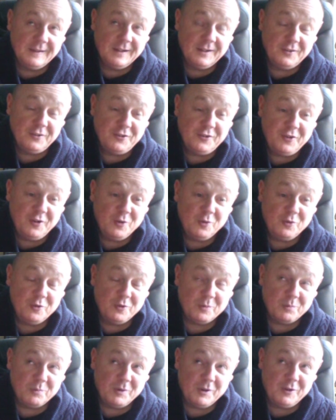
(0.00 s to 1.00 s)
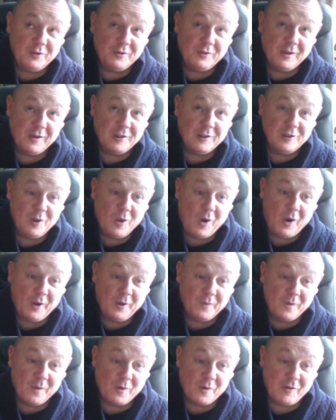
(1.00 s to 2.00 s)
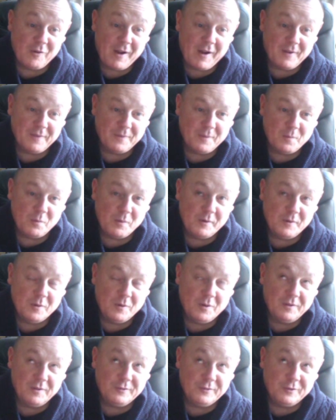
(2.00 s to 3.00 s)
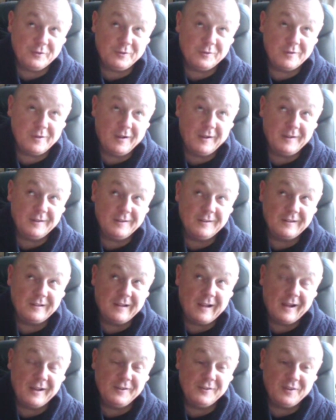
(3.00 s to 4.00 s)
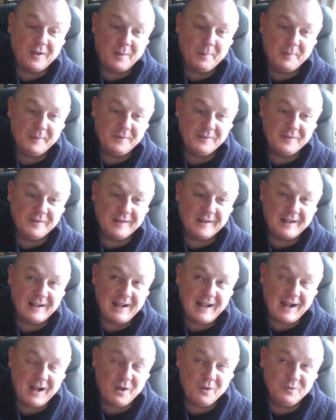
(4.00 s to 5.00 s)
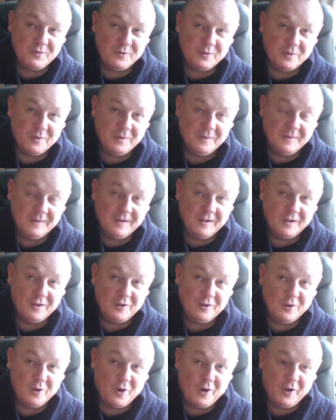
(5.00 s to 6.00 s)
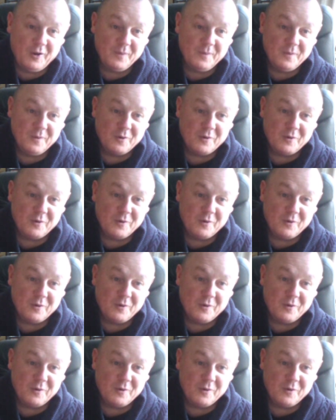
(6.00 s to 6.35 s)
As children, we used to lie on the ground, did we not, and just like gaze up into the clouds, or lie on the